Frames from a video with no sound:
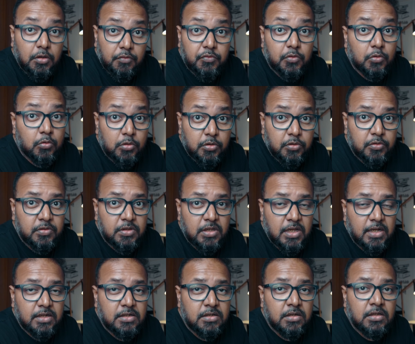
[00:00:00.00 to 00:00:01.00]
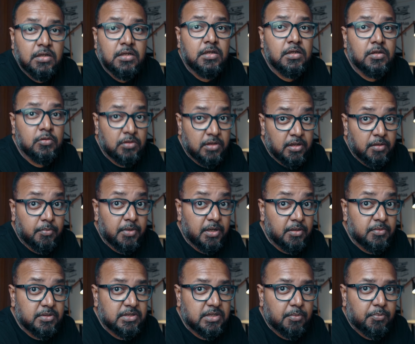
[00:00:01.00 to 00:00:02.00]
If you go with that, there might
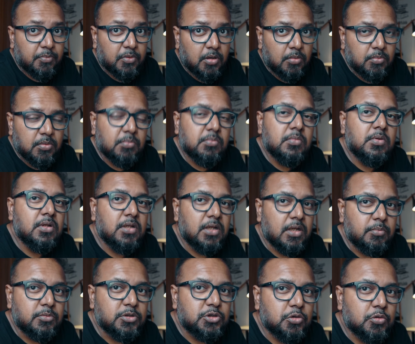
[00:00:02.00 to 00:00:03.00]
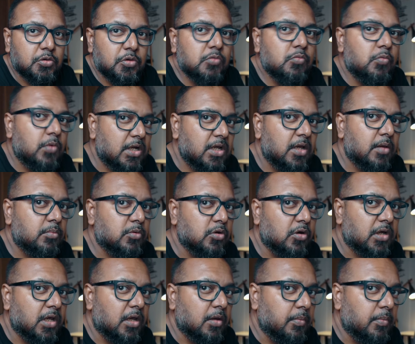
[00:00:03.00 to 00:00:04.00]
be some problem. Let me show you what I am talking